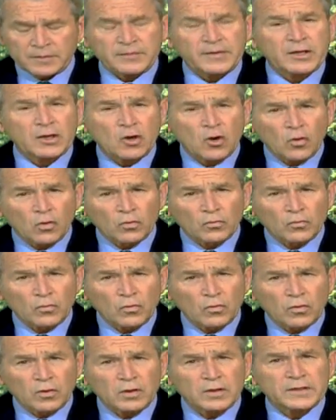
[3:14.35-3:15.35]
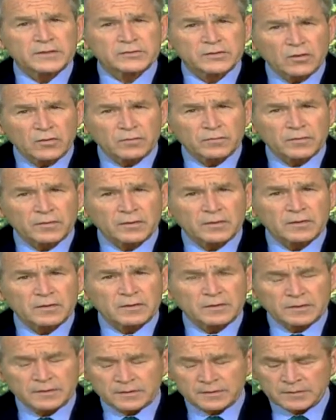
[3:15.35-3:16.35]
The Cold War is over.
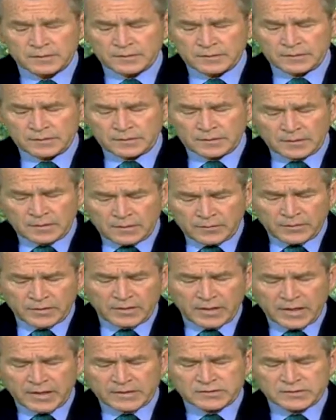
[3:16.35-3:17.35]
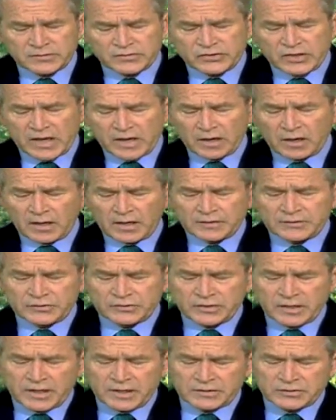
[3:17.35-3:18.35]
The days of satellite
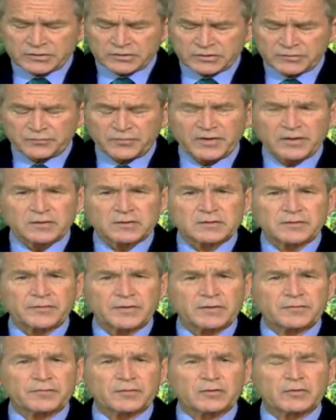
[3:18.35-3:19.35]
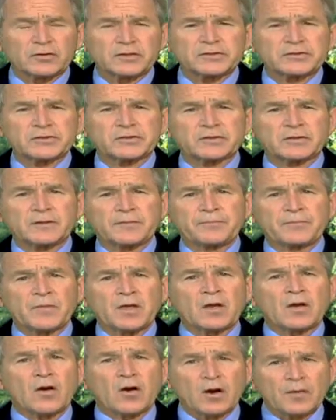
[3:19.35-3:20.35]
states and spheres of influence
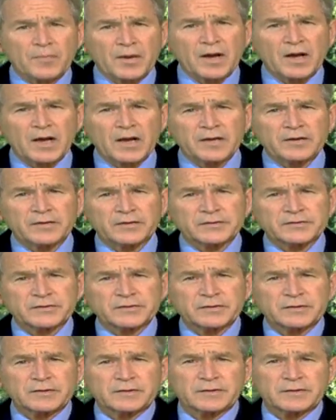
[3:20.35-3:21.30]
are behind us.